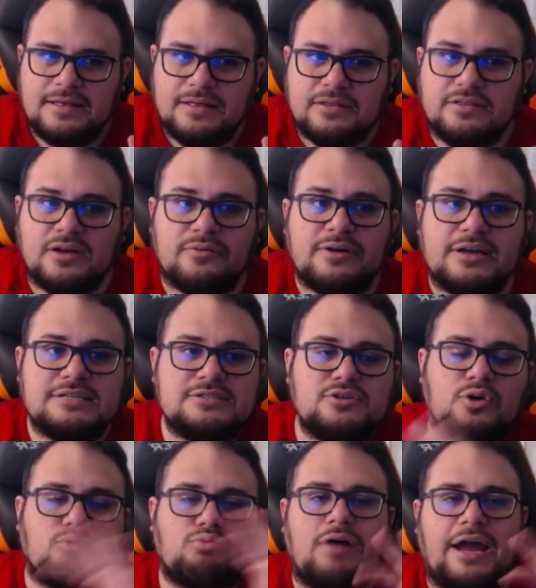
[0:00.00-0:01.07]
there is
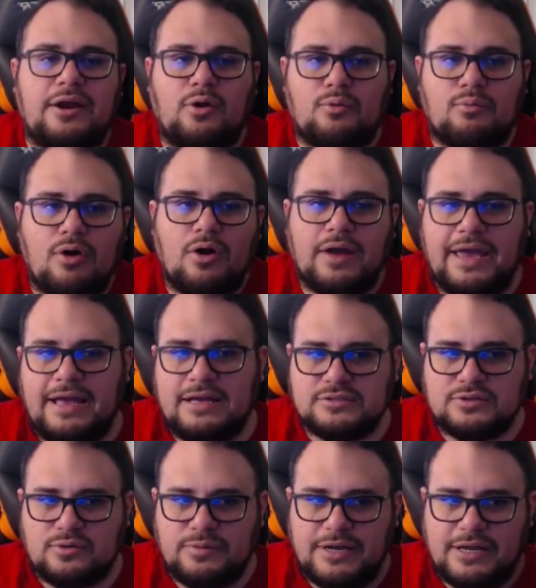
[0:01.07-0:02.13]
no right or wrong
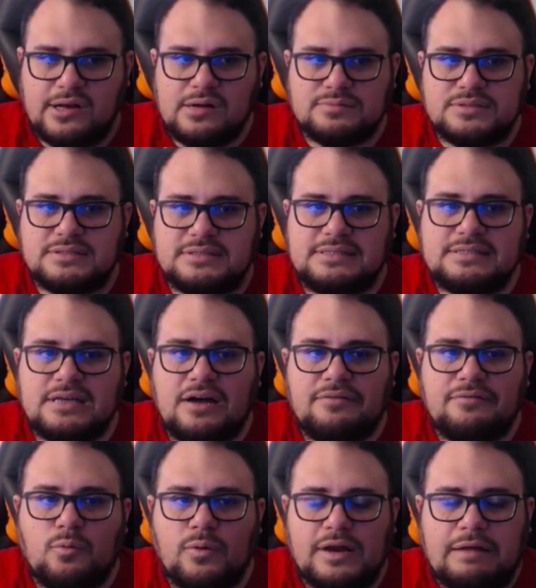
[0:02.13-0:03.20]
answer when it comes to this stuff.
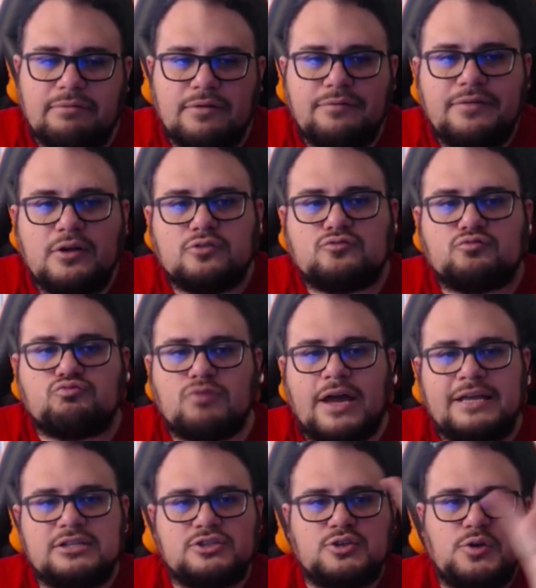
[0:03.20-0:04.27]
Whatever feels right
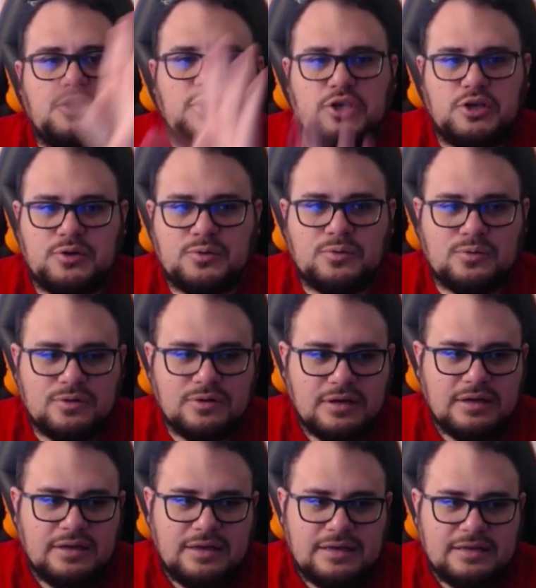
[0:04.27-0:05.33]
to you,
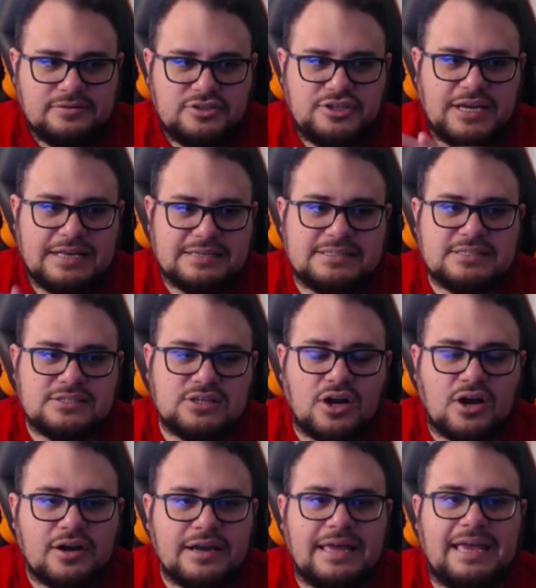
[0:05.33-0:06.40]
chances
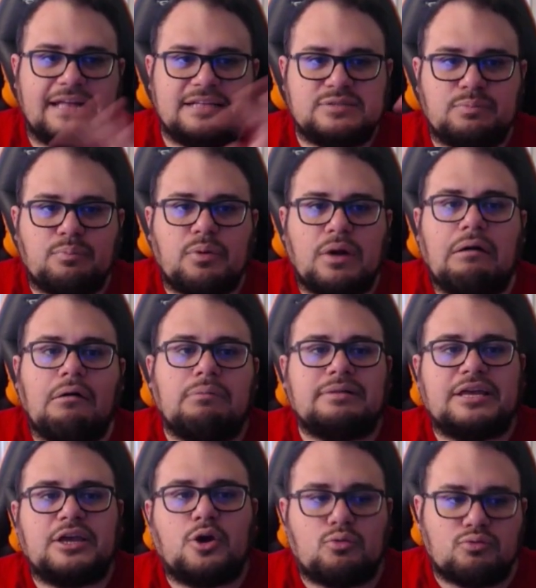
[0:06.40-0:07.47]
are it's probably
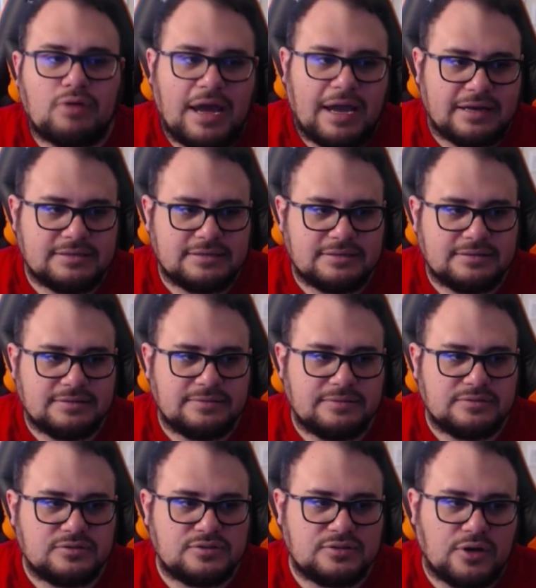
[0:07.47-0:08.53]
correct.
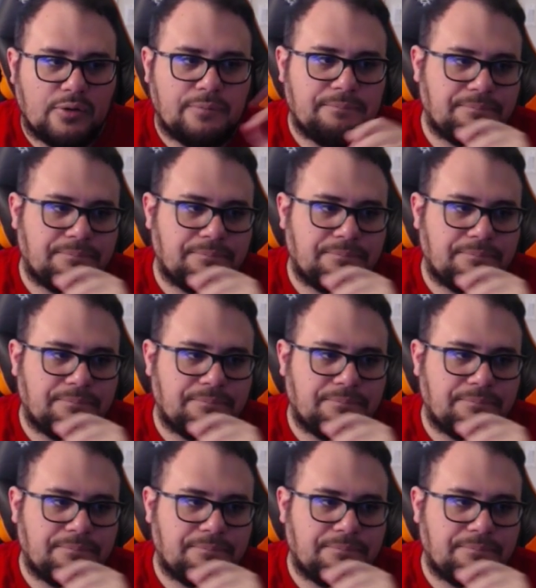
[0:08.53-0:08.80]
So